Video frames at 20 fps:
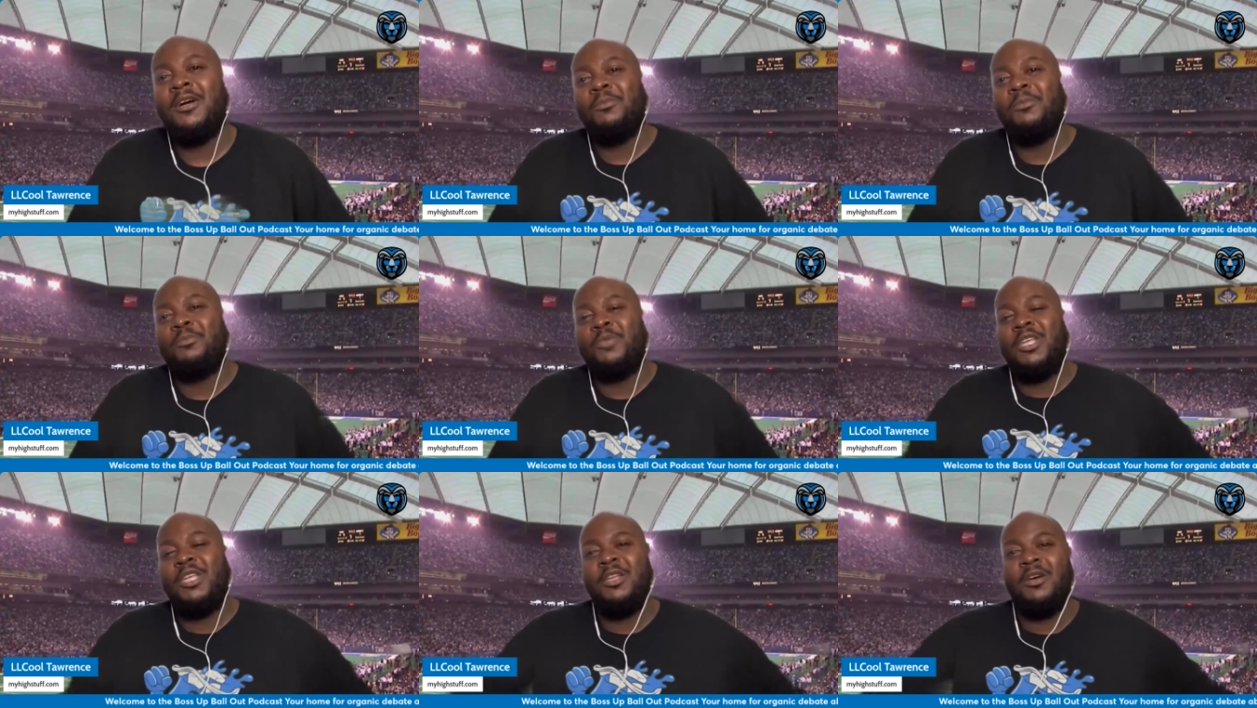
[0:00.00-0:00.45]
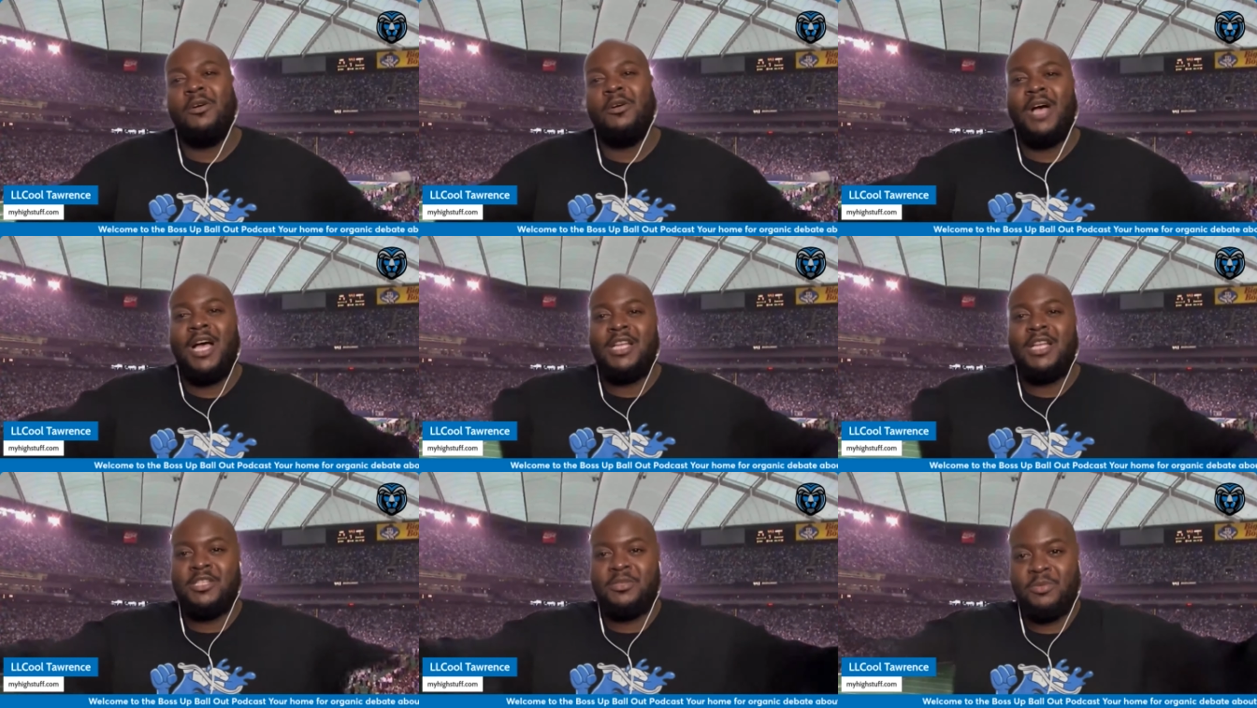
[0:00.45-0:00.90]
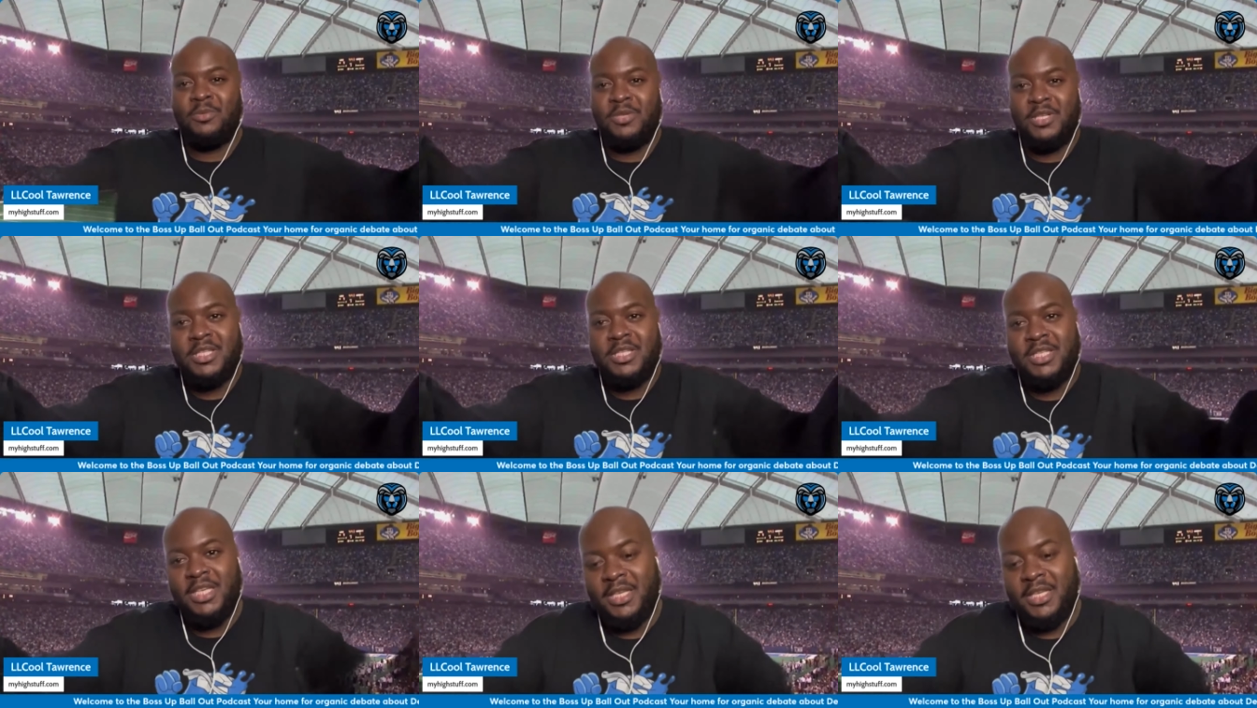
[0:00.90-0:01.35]
You know, I just want
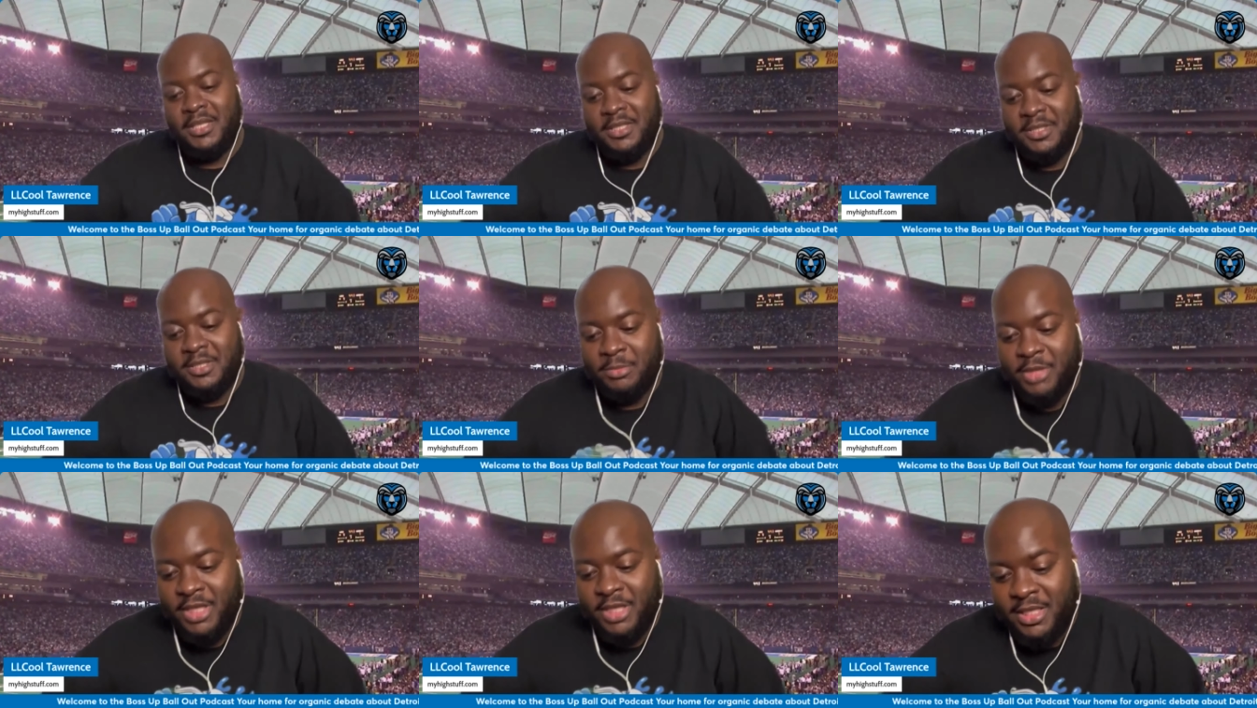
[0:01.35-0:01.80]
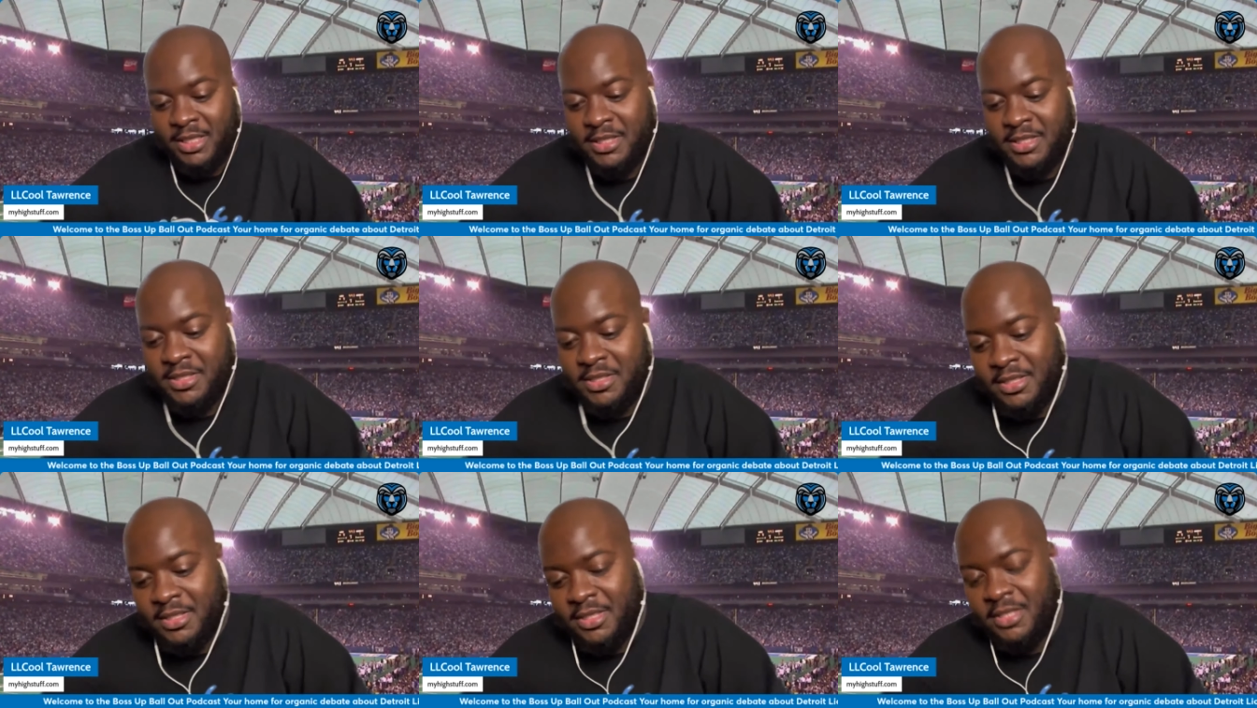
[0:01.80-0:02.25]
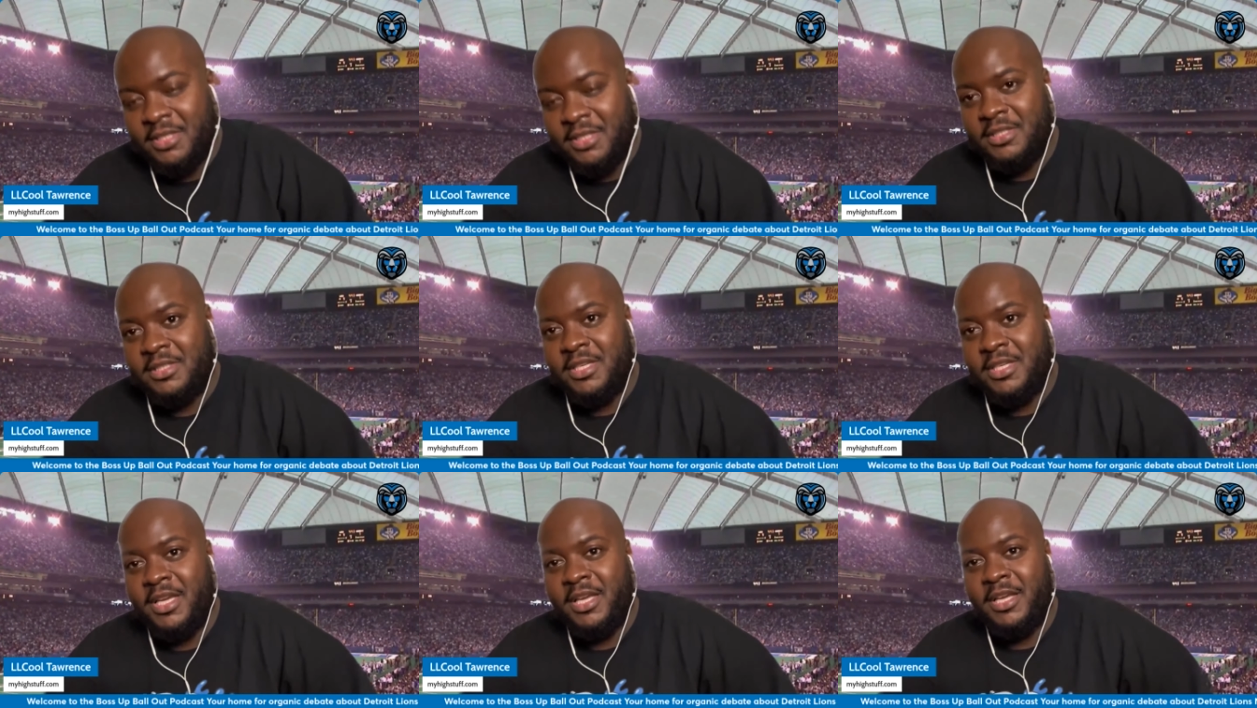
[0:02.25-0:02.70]
to say this, man. It's a
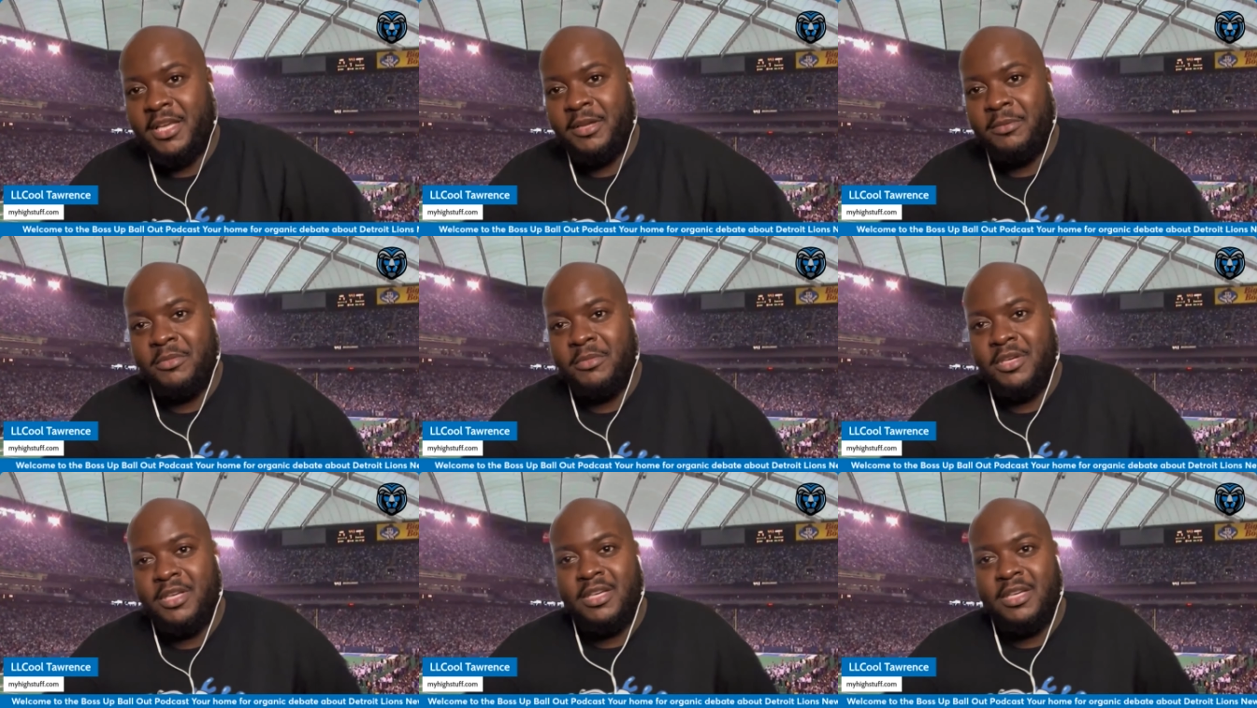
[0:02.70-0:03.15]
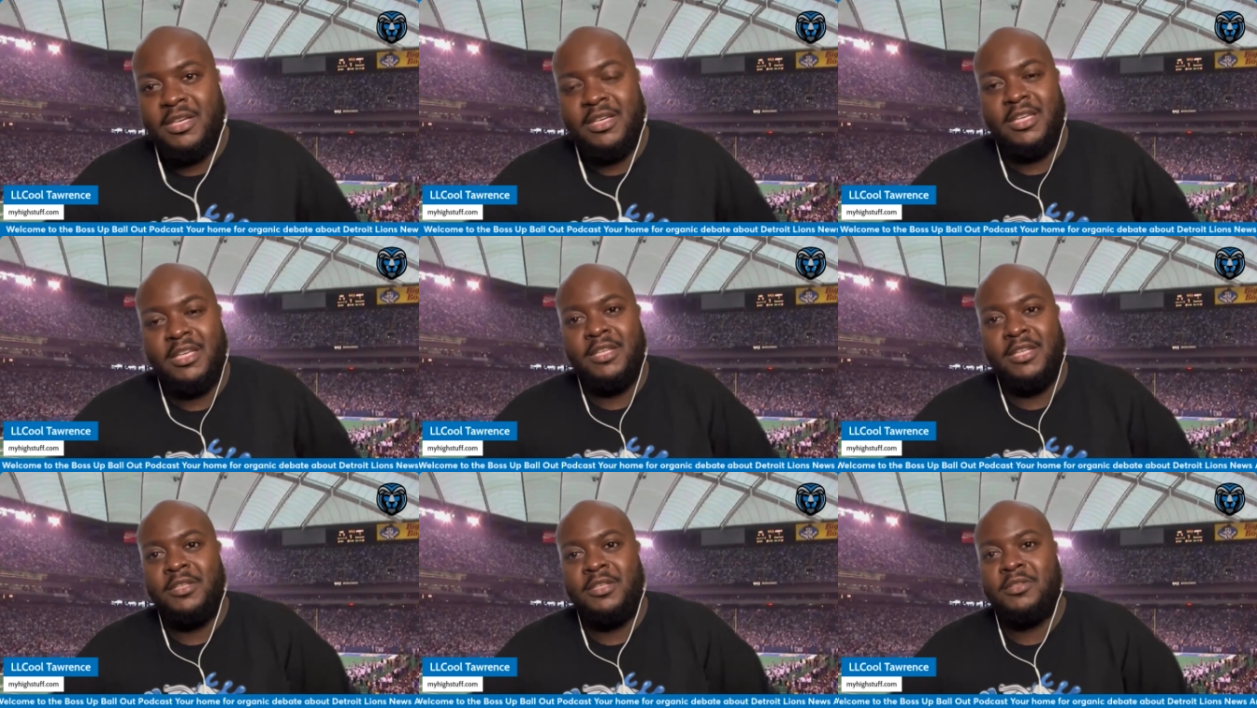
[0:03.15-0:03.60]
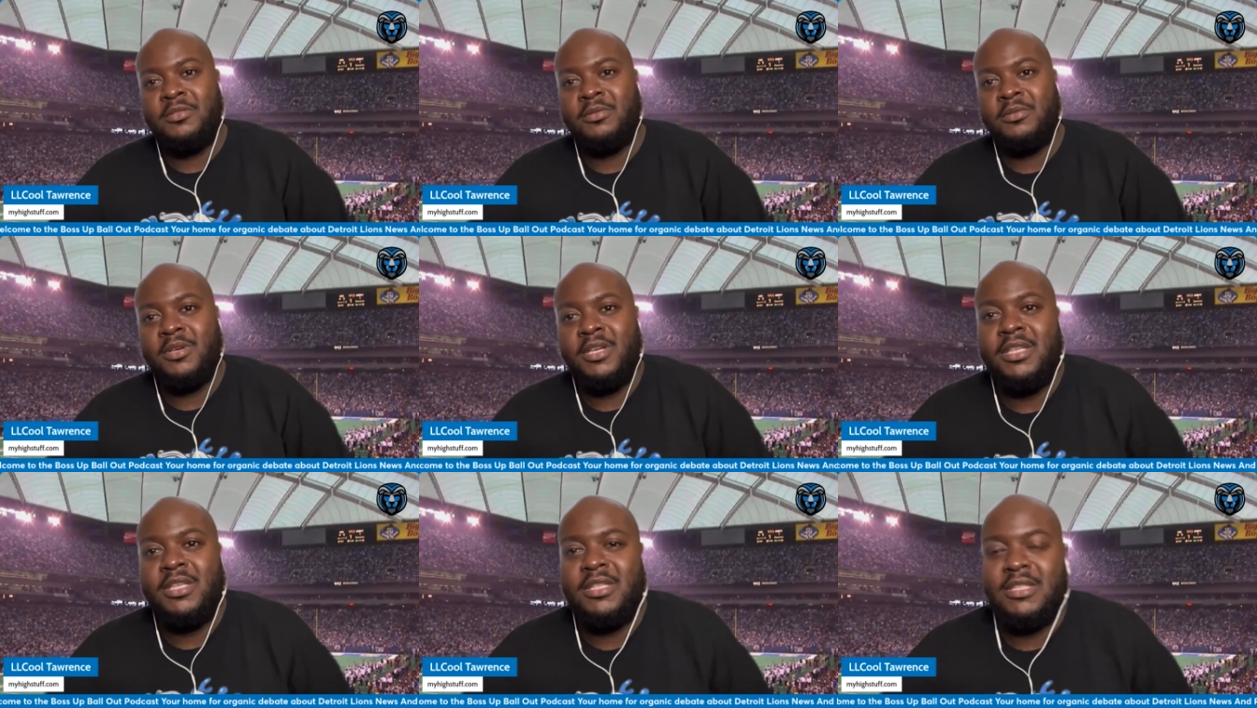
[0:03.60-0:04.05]
good time in
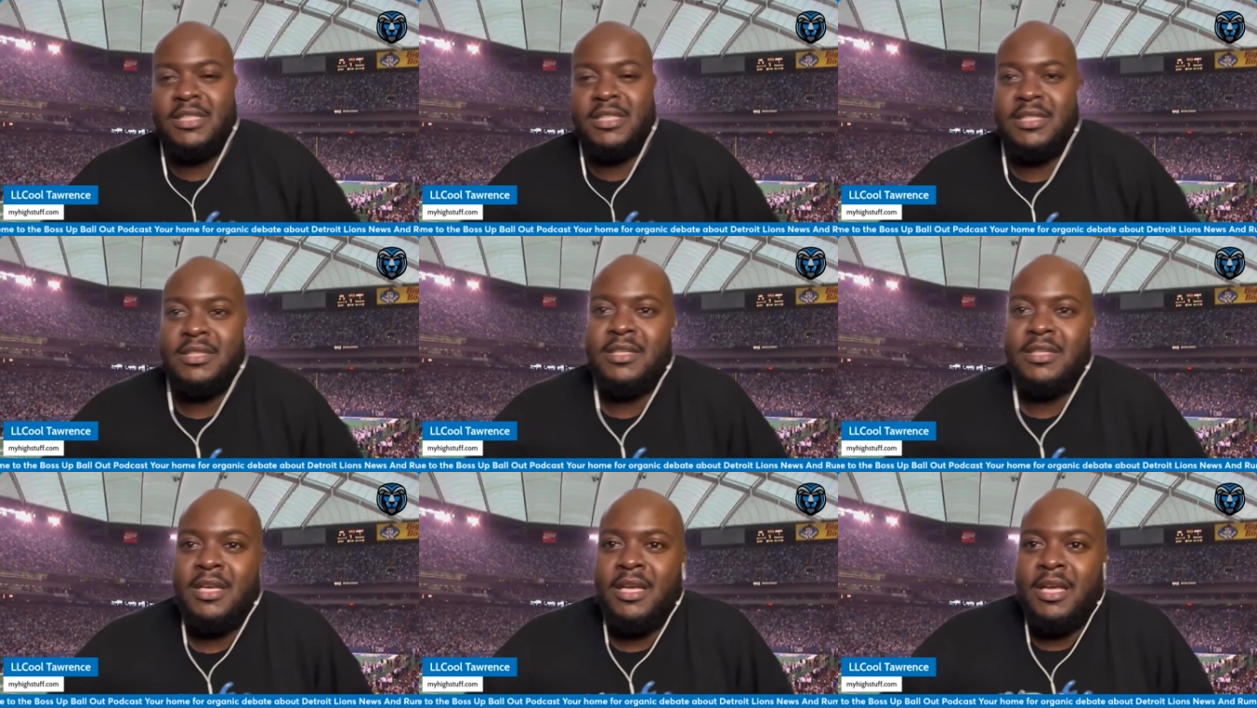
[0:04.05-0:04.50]
Detroit. Just